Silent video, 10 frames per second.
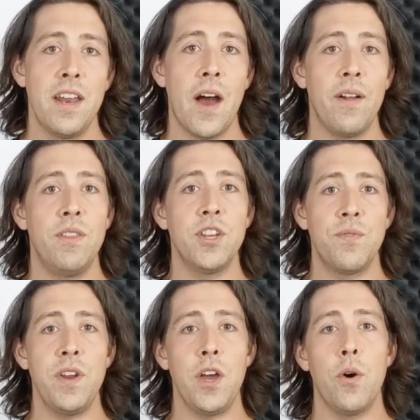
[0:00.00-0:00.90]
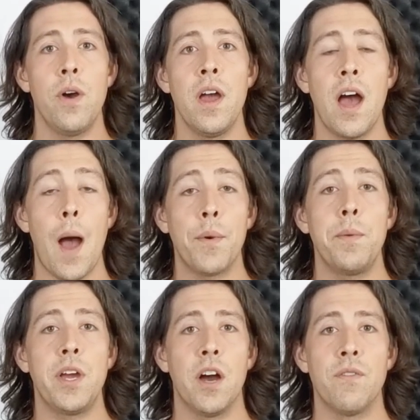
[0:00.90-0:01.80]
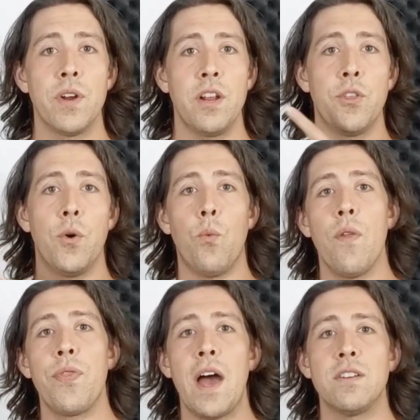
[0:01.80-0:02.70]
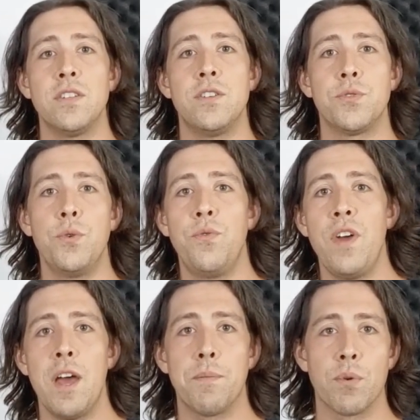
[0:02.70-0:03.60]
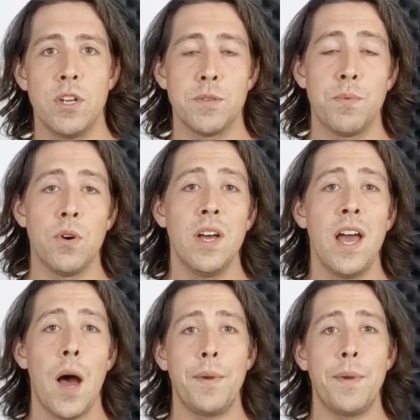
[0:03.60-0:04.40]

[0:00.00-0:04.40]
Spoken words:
Now, in this video, I'm going to be covering the 1000 true fan principle.